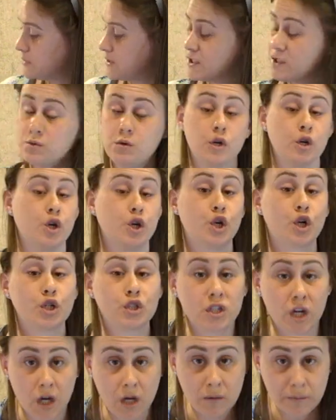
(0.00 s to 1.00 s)
since we're
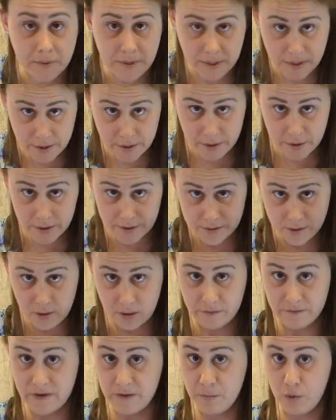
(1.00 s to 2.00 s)
hooked up here at the
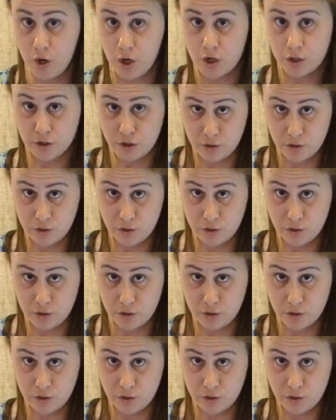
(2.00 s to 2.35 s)
RV park